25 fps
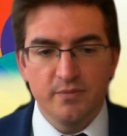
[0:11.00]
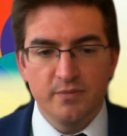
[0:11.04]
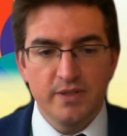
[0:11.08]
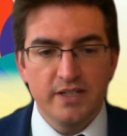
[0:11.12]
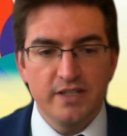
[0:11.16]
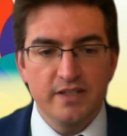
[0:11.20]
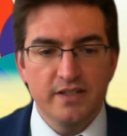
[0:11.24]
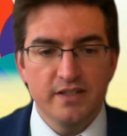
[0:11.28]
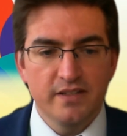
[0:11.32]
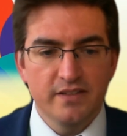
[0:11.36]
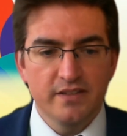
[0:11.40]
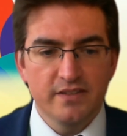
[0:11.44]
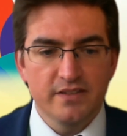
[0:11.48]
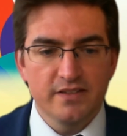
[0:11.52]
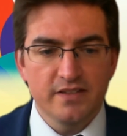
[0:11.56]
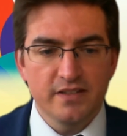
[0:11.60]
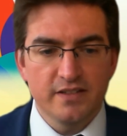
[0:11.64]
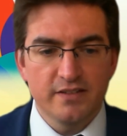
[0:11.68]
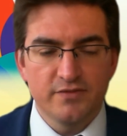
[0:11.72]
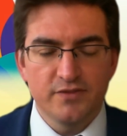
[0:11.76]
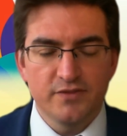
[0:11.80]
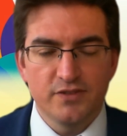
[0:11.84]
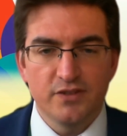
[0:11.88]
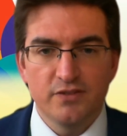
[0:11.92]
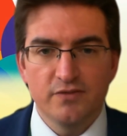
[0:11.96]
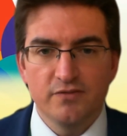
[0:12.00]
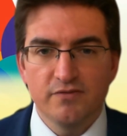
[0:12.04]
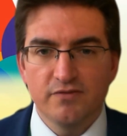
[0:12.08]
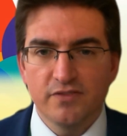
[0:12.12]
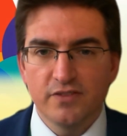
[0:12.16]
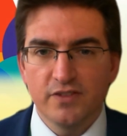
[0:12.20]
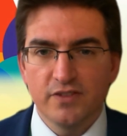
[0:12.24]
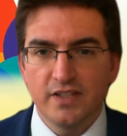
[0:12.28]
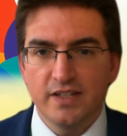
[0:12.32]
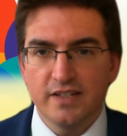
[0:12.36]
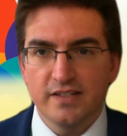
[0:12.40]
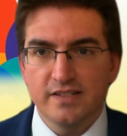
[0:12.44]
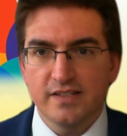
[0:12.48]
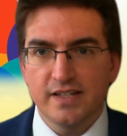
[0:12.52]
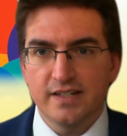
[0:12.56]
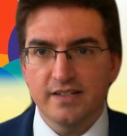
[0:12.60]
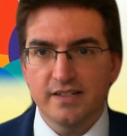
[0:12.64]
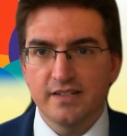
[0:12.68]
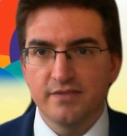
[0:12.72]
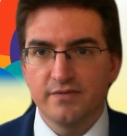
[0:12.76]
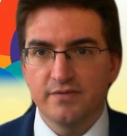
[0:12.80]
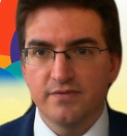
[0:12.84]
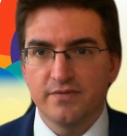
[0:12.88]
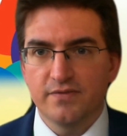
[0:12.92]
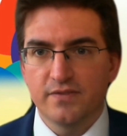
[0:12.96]
me this afternoon for the
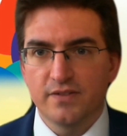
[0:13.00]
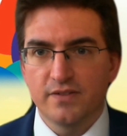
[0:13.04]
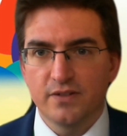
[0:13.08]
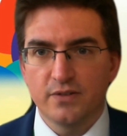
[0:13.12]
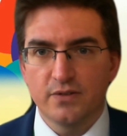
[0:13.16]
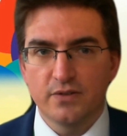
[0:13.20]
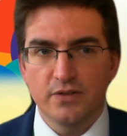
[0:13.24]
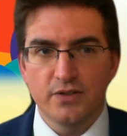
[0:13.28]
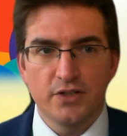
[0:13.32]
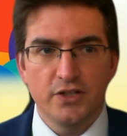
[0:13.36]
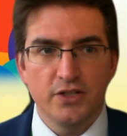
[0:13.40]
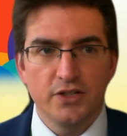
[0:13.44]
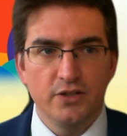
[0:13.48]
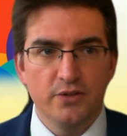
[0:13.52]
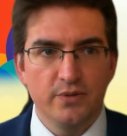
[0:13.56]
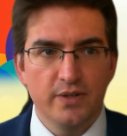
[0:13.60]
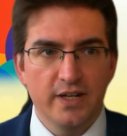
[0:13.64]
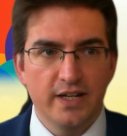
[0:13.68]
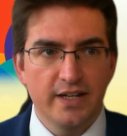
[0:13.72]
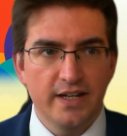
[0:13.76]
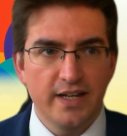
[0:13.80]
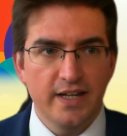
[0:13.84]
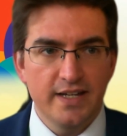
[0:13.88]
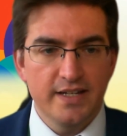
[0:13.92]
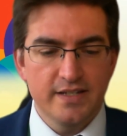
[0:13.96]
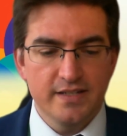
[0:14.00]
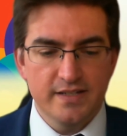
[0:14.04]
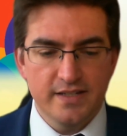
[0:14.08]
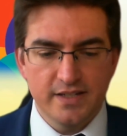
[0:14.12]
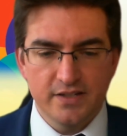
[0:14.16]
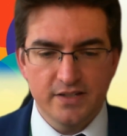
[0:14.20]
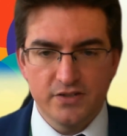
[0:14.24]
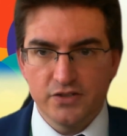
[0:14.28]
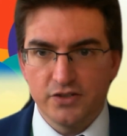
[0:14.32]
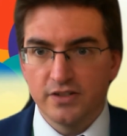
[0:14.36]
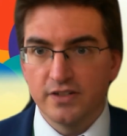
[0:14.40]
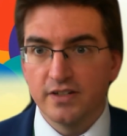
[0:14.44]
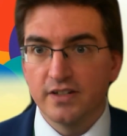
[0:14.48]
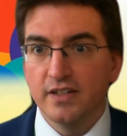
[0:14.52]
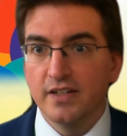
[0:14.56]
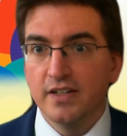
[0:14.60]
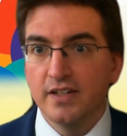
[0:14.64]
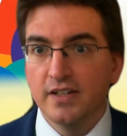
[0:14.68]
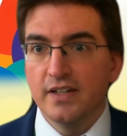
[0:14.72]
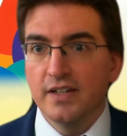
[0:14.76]
Executive Q&A session.